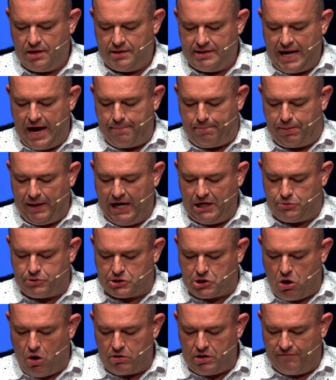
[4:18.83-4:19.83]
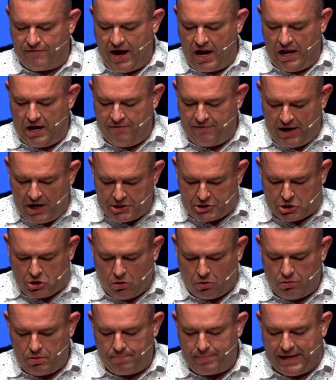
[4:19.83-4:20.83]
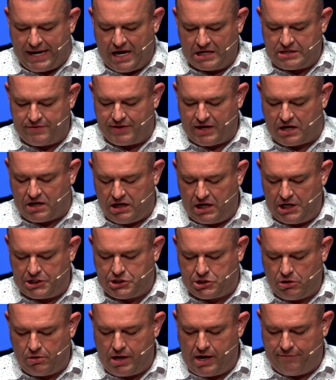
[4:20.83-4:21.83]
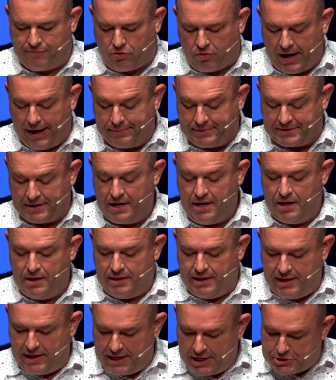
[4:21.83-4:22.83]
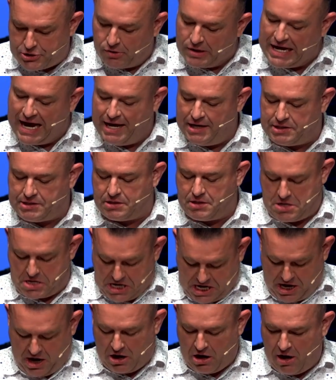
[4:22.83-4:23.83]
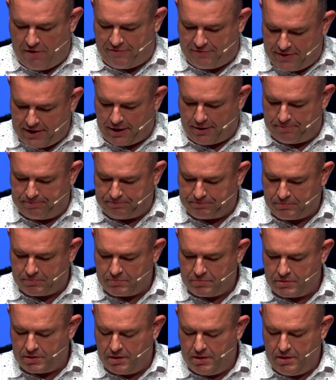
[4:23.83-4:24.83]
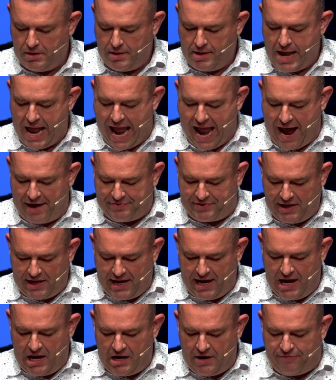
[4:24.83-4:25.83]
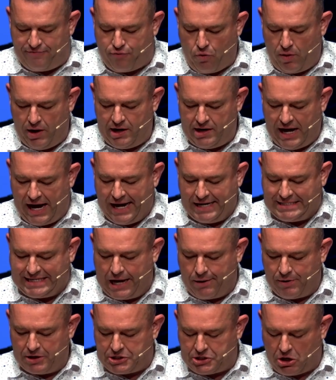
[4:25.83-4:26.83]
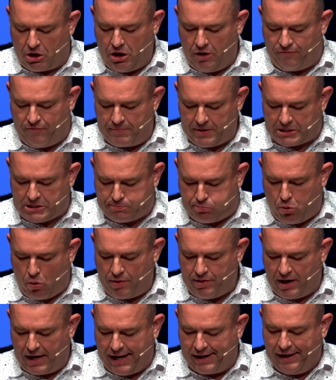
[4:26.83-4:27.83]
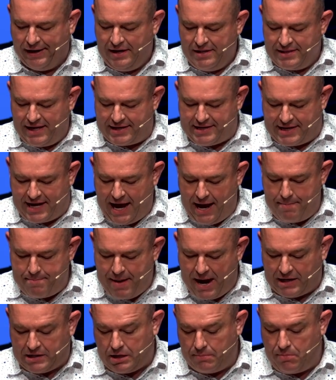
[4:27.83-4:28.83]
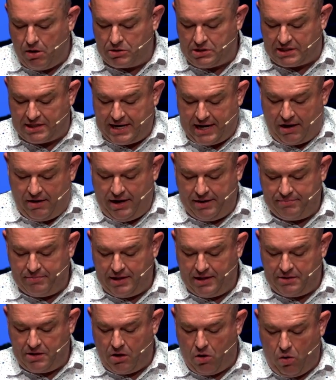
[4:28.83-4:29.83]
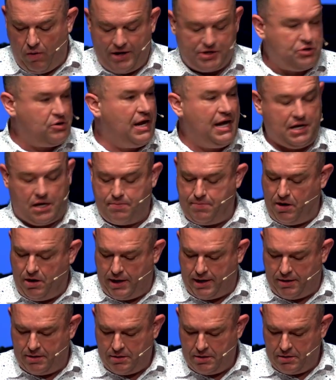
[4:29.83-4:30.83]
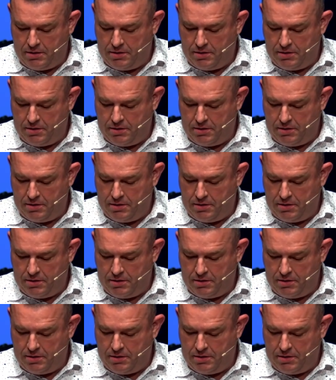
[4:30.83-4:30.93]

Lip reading: That place was called the Valley of Eshcol because of the cluster of grapes the Israelites cut off there. At the end of 40 days, they returned from exploring the land. They came back to Moses and Aaron and the whole Israelite community